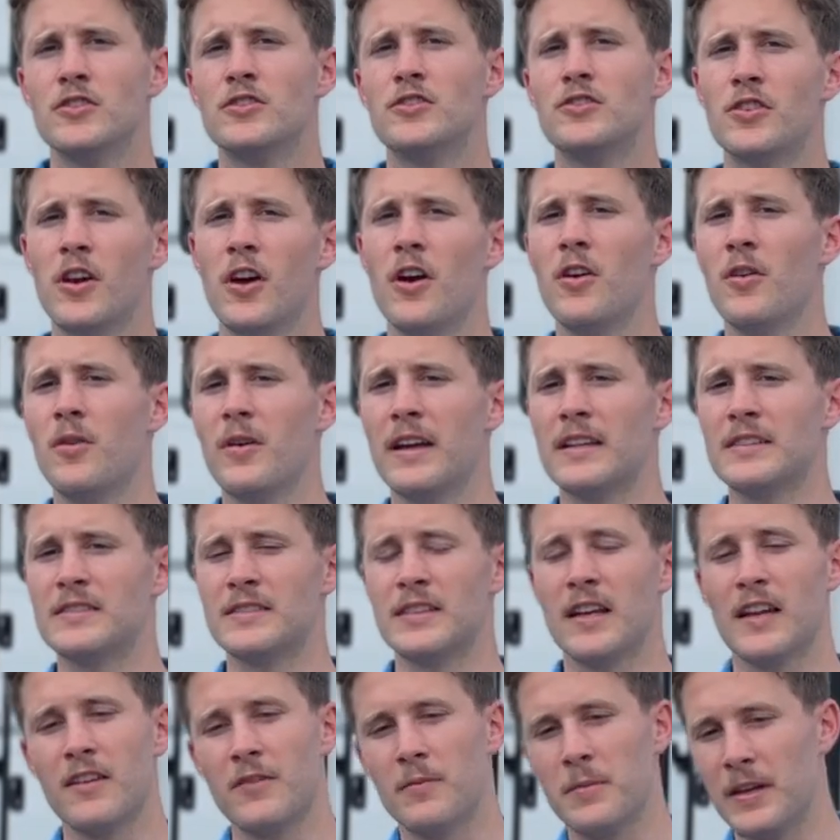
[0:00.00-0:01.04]
So
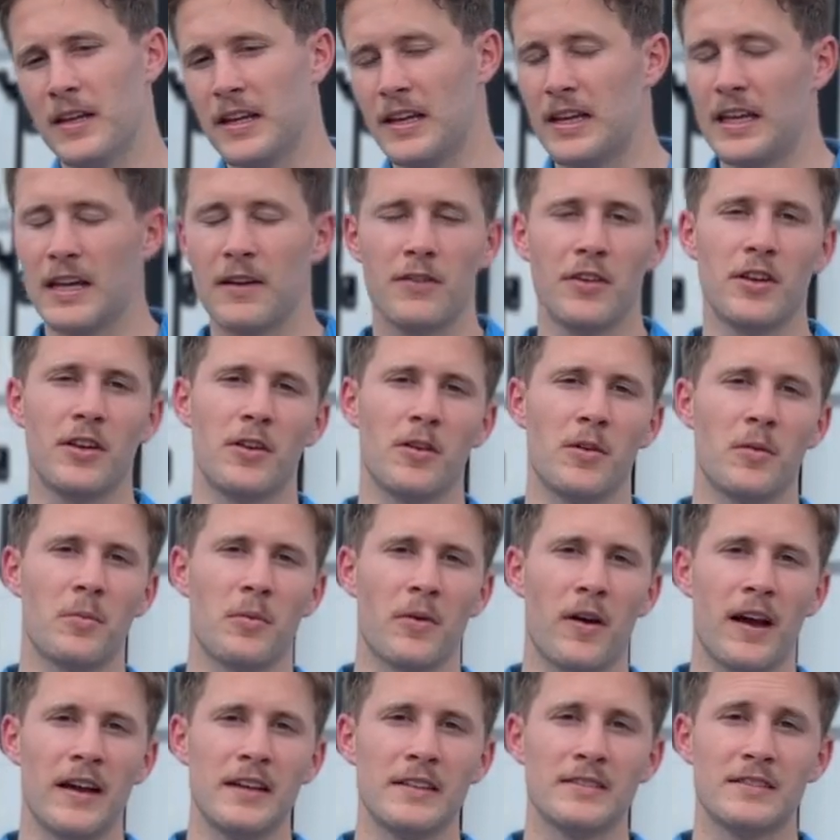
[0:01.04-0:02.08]
instead of me giving you a
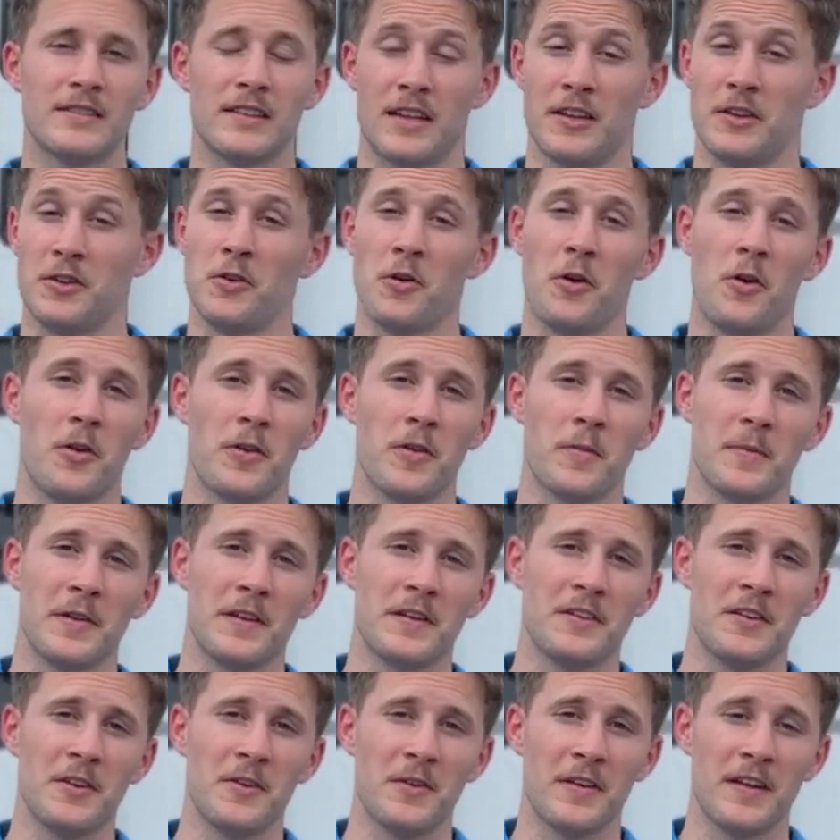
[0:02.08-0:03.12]
price and you holding
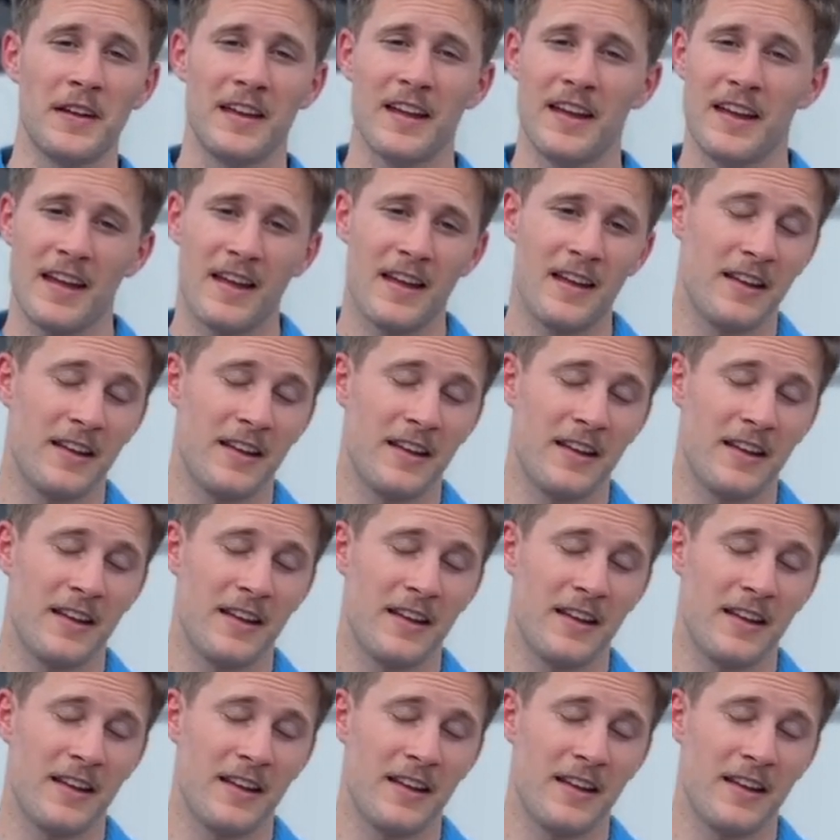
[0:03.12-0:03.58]
me to it,